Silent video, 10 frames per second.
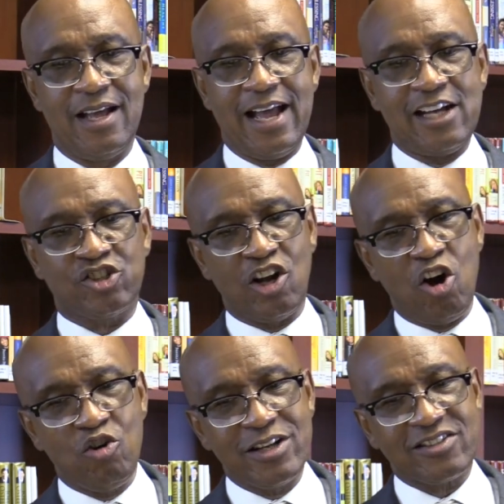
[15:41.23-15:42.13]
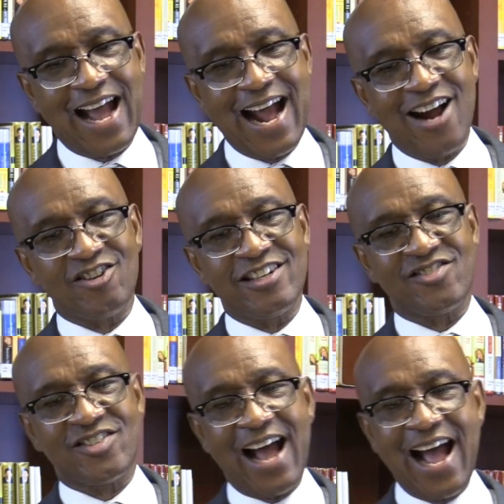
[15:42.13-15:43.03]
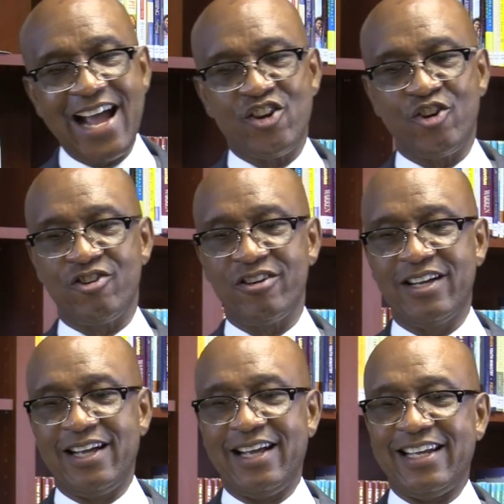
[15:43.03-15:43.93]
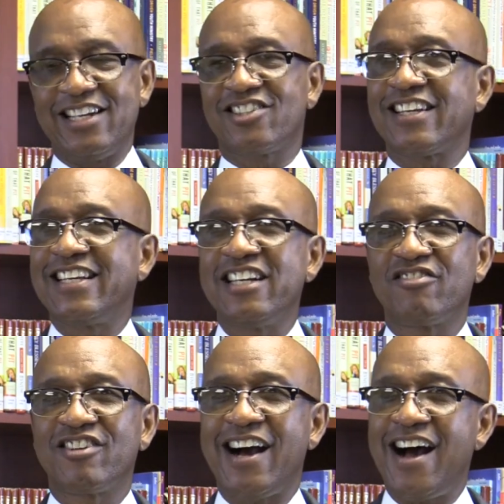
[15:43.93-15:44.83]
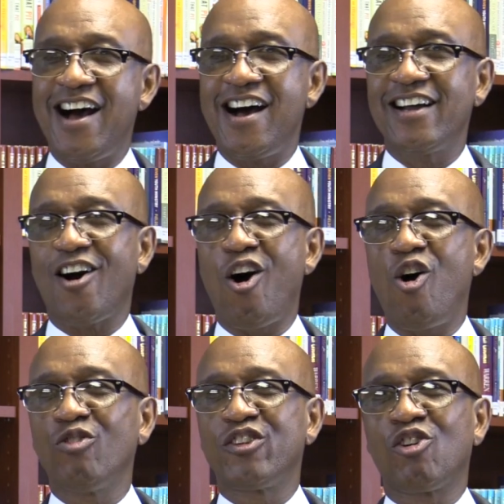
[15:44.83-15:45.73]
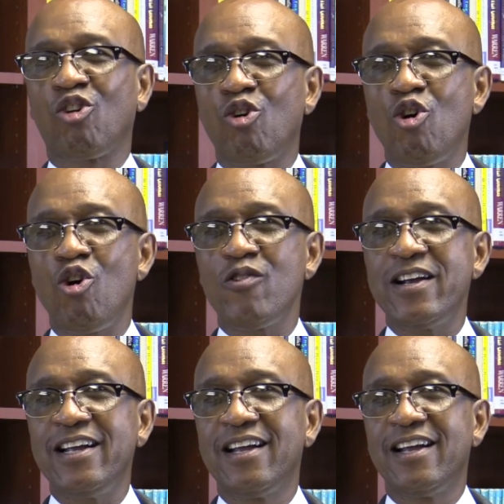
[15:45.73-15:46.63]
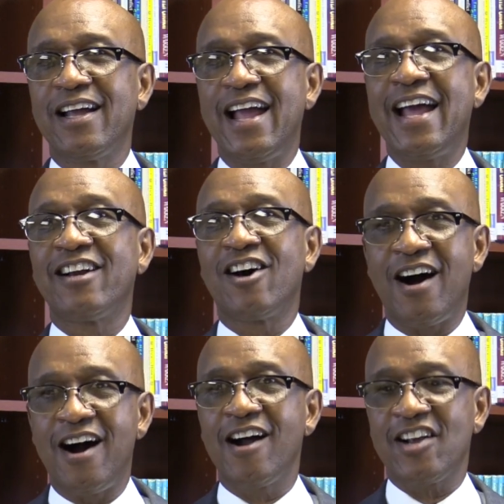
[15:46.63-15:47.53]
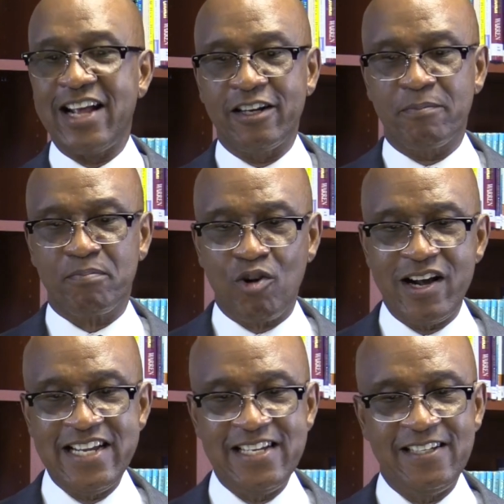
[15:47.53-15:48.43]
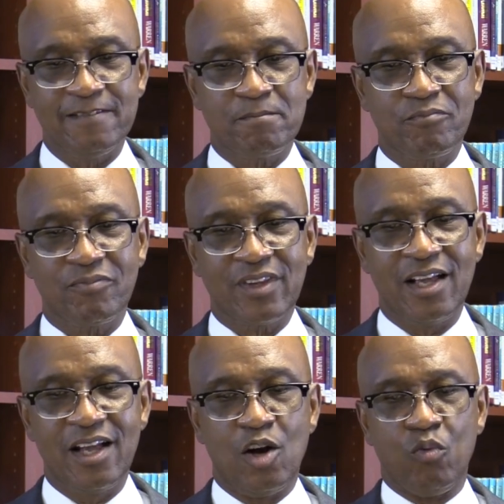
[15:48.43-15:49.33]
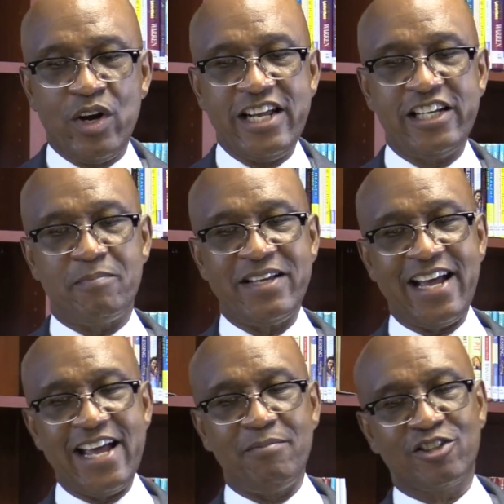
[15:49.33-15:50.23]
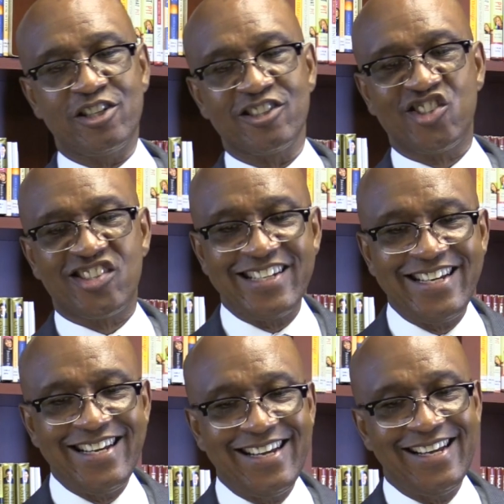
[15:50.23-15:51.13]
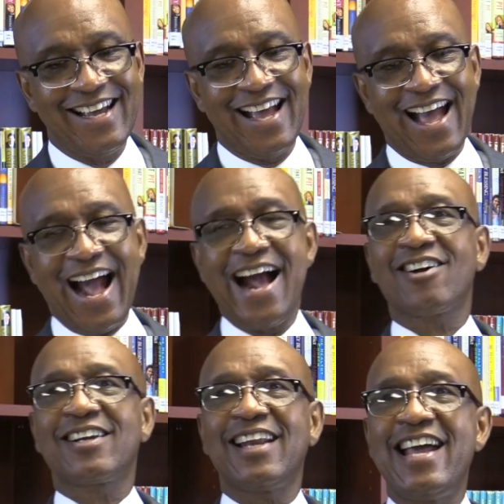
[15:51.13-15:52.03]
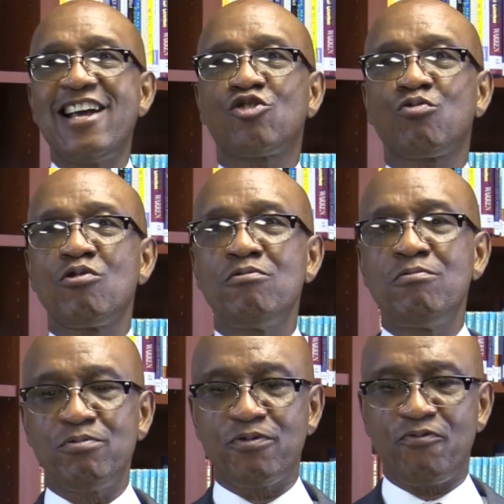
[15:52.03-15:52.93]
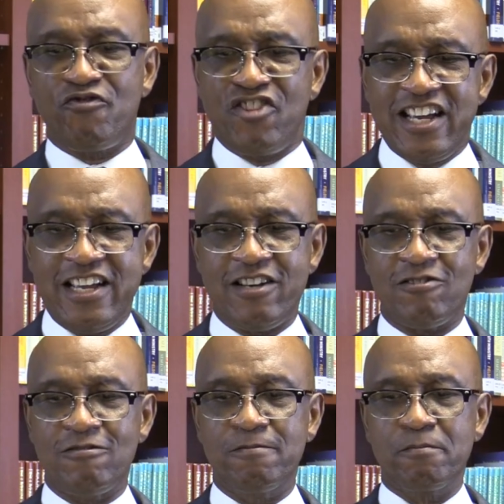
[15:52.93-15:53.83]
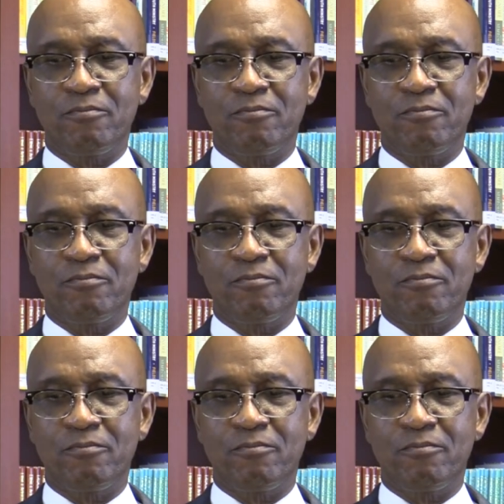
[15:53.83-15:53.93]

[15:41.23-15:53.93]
as long as our desire is to give God all the glory and the honor and the praise. We need to be able to see our classrooms filled